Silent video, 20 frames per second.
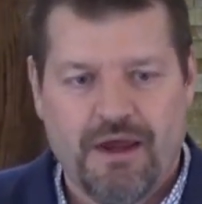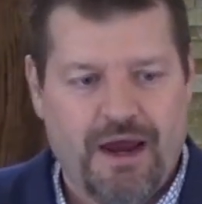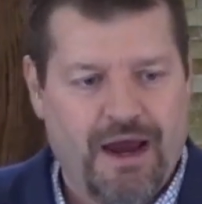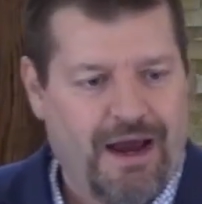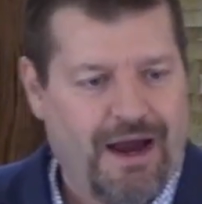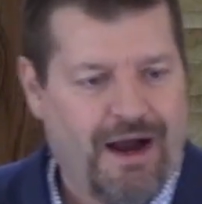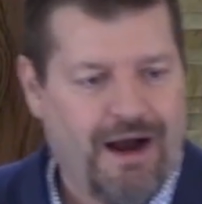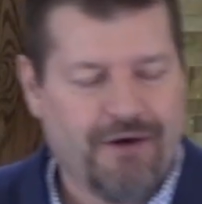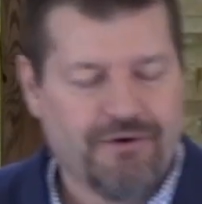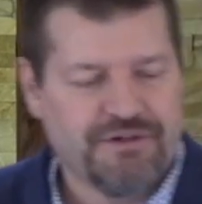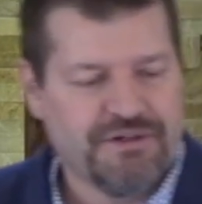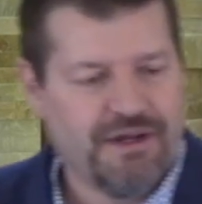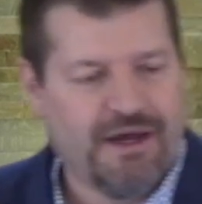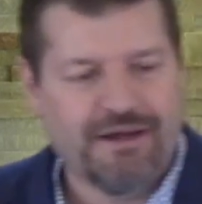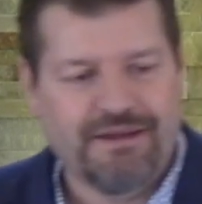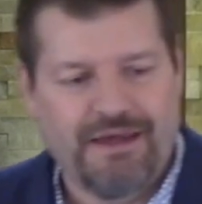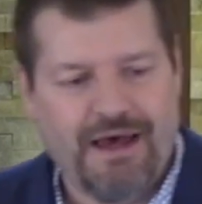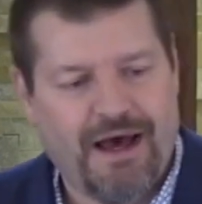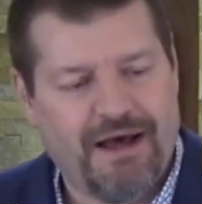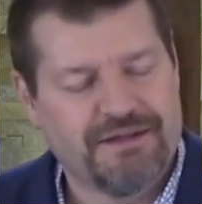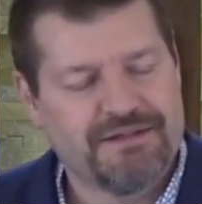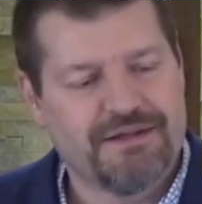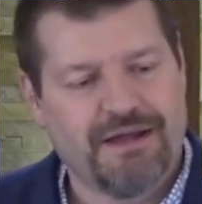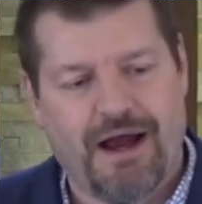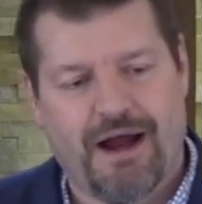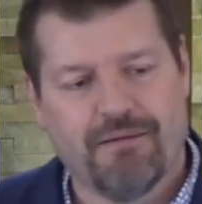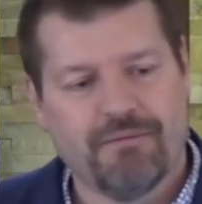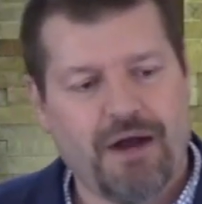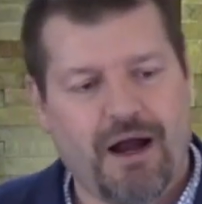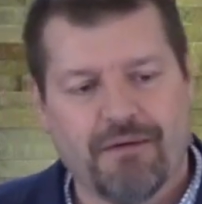I was like that. I said,
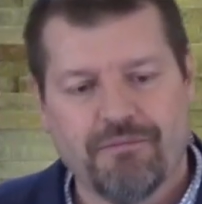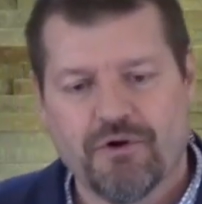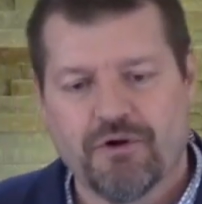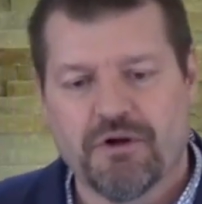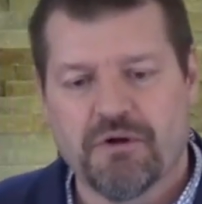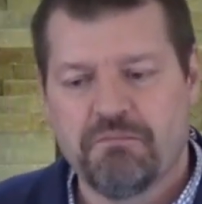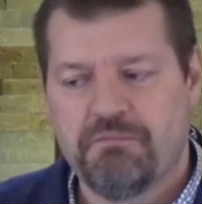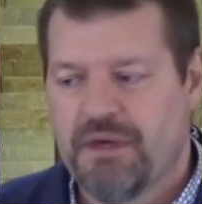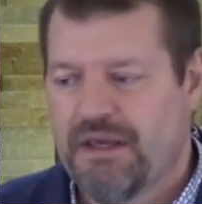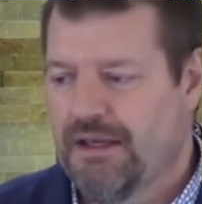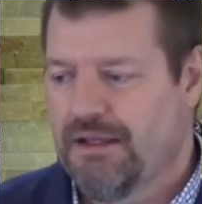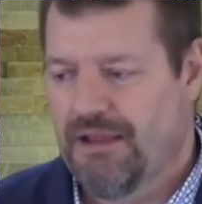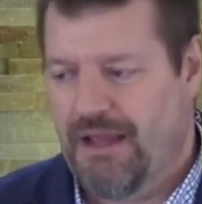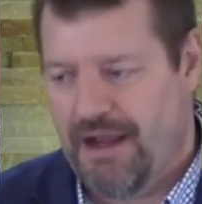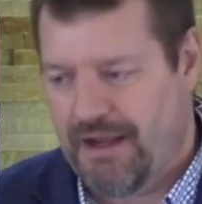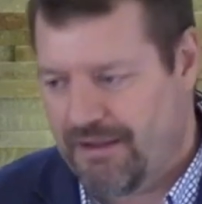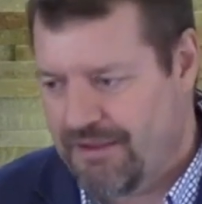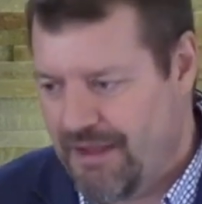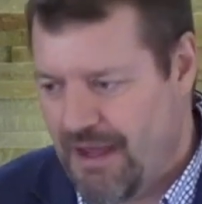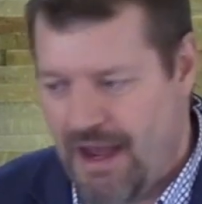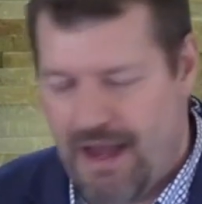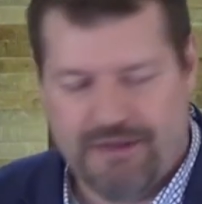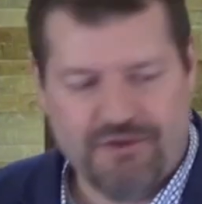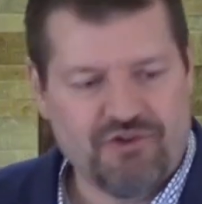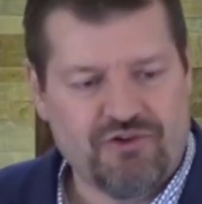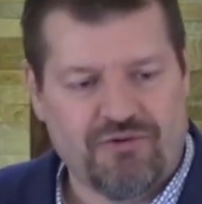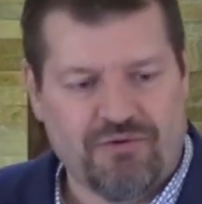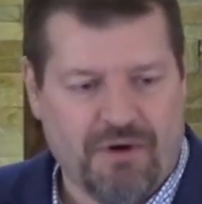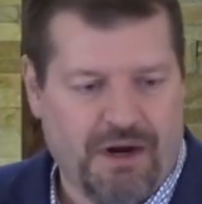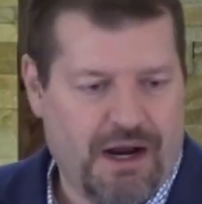I'm, I'm going to be like that
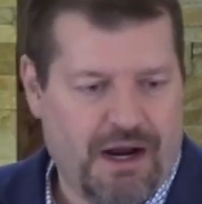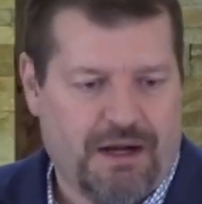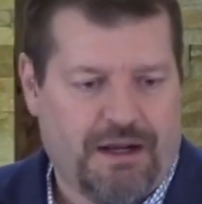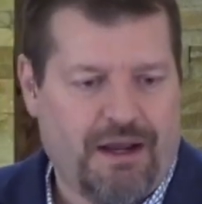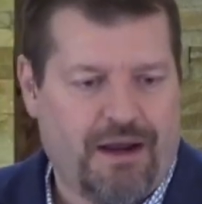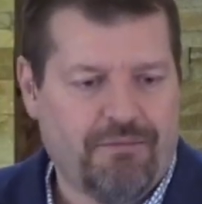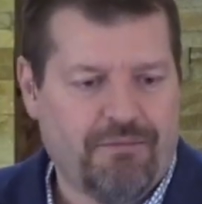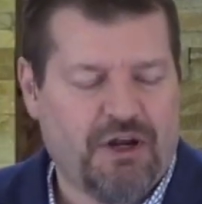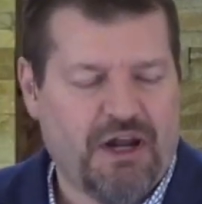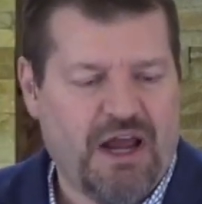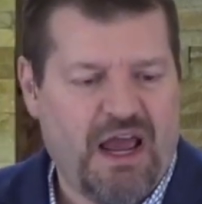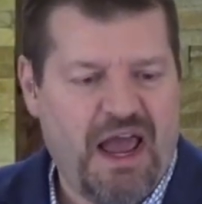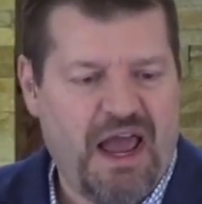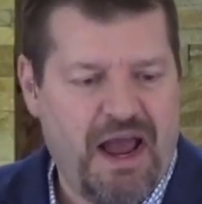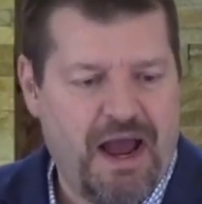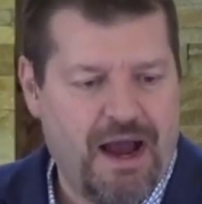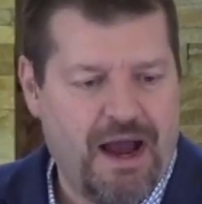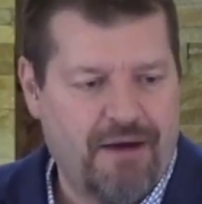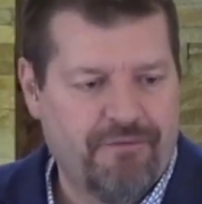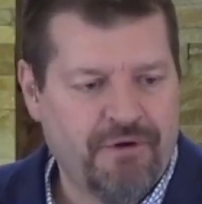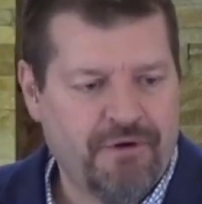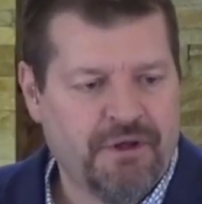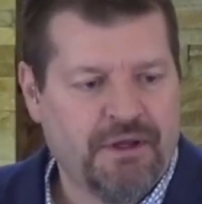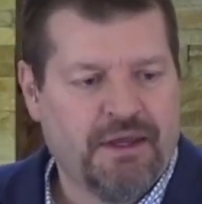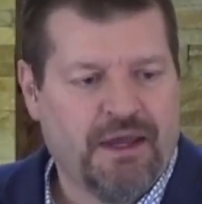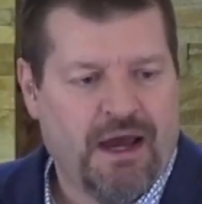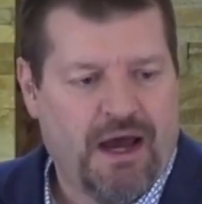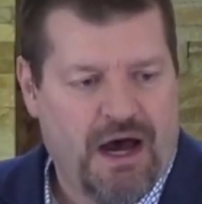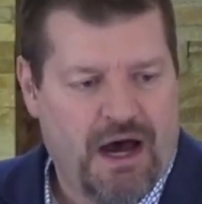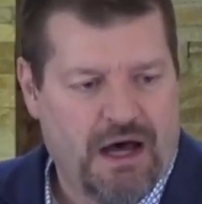truck. I'm going to have
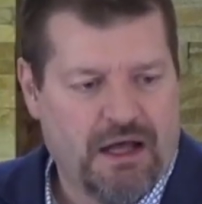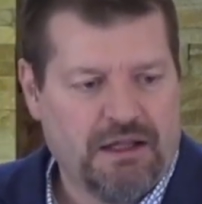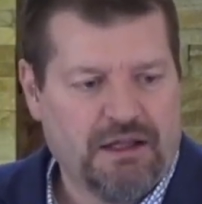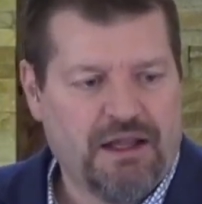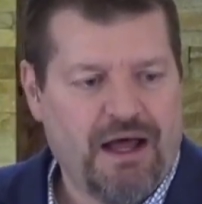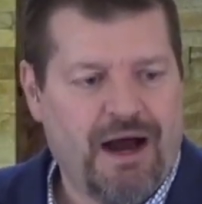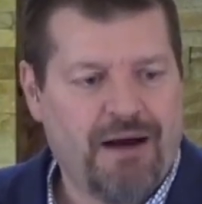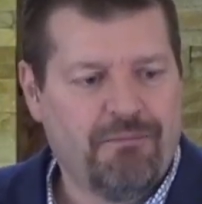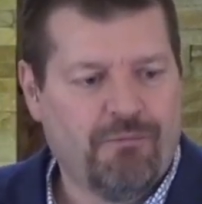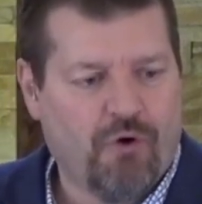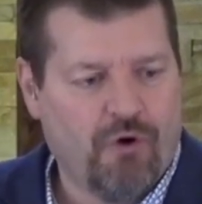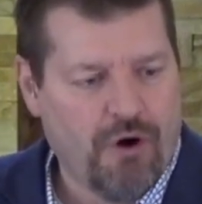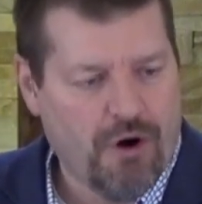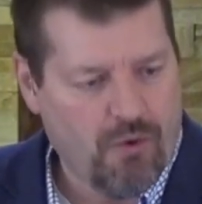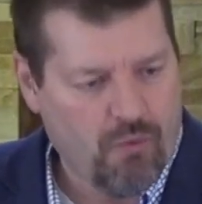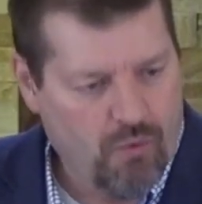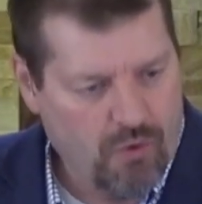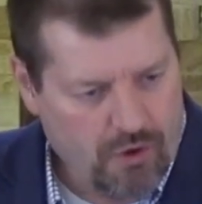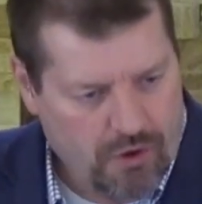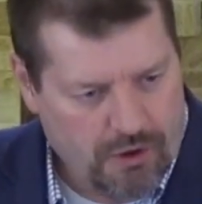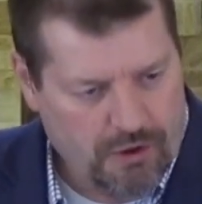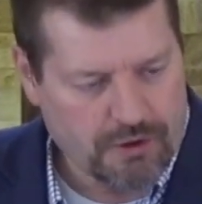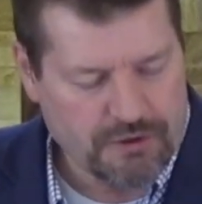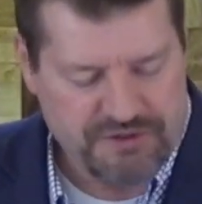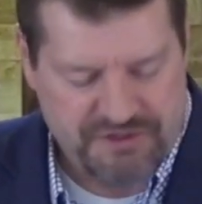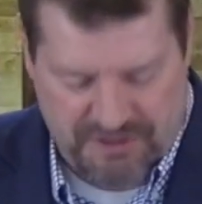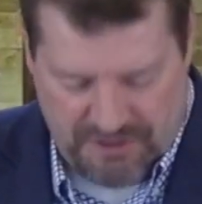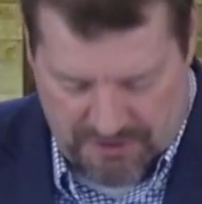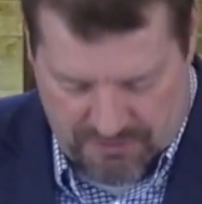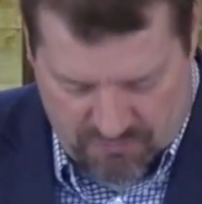a lot more
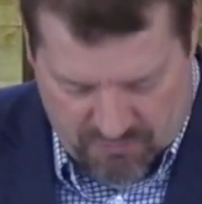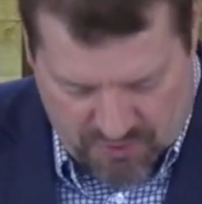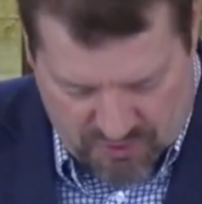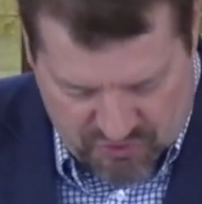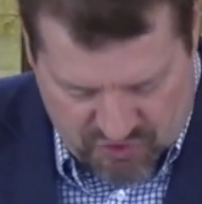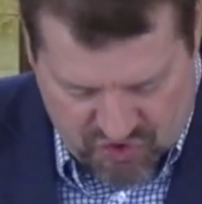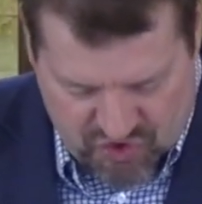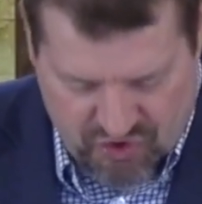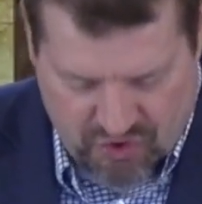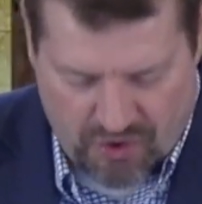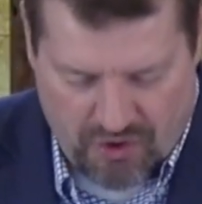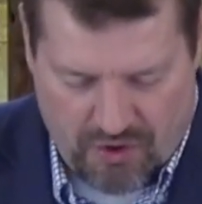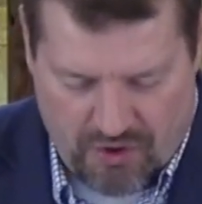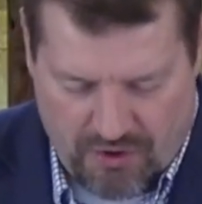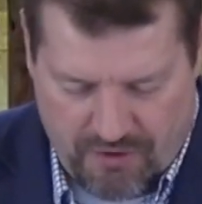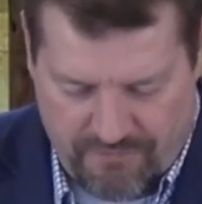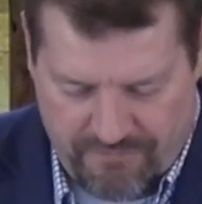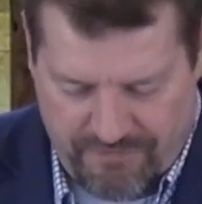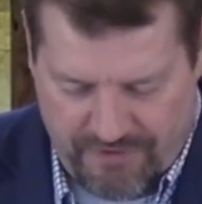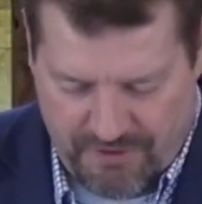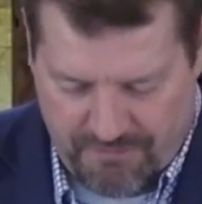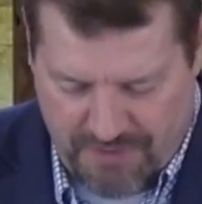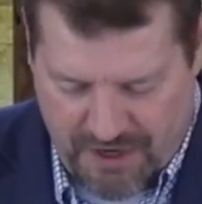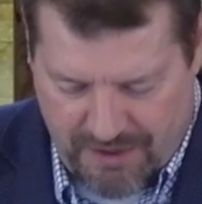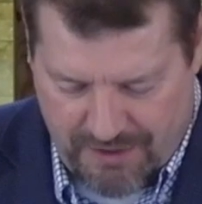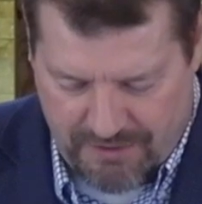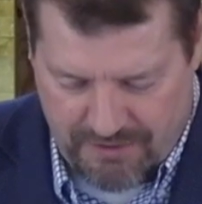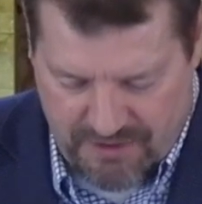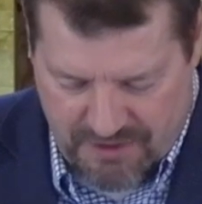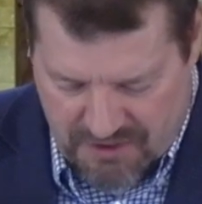words in reserve in
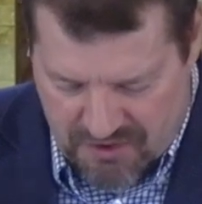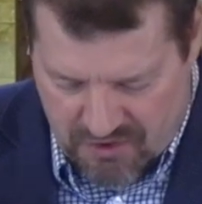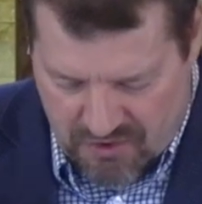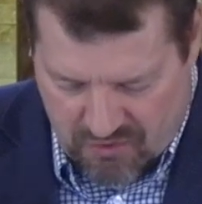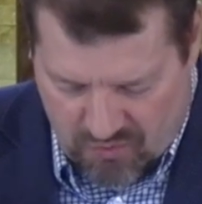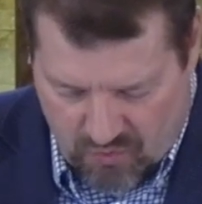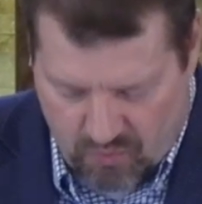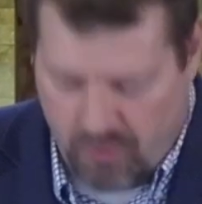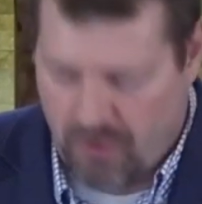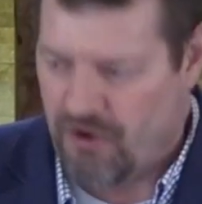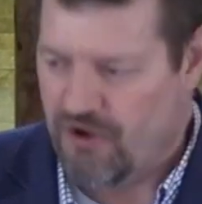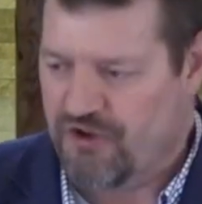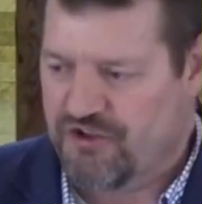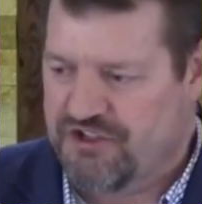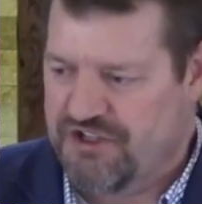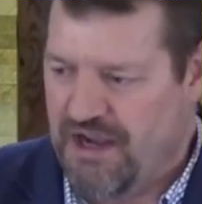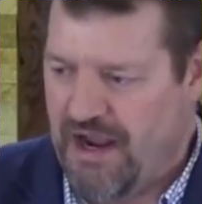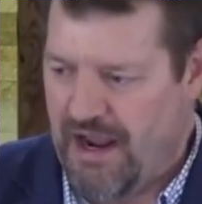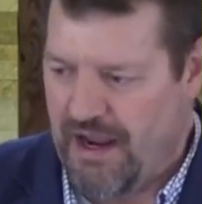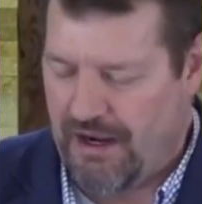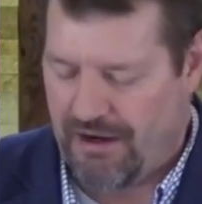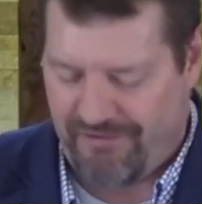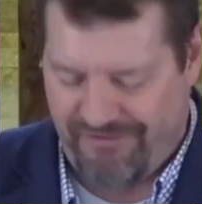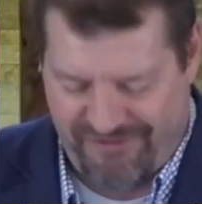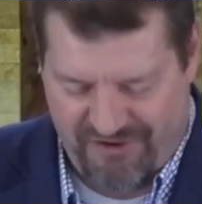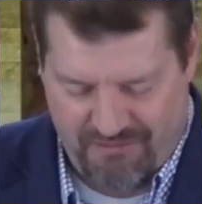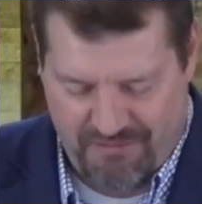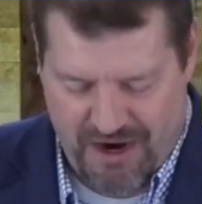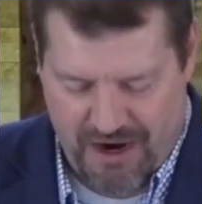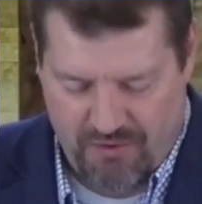my word tank
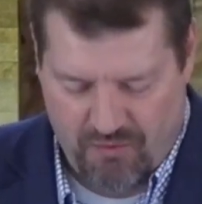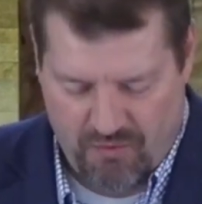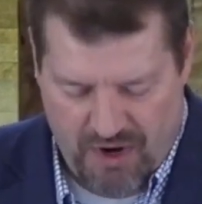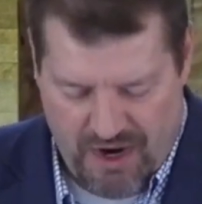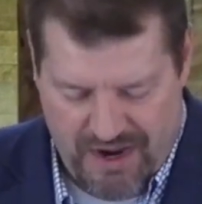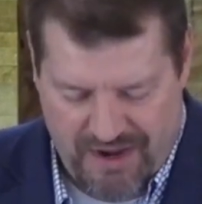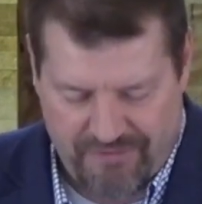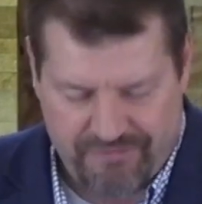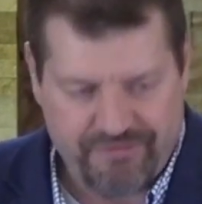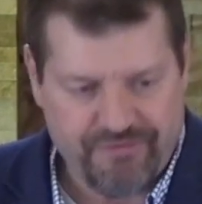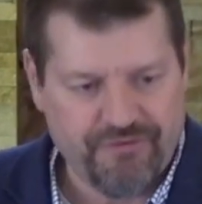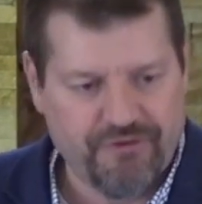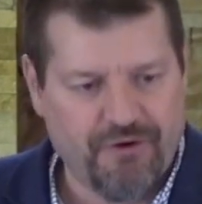for my wife.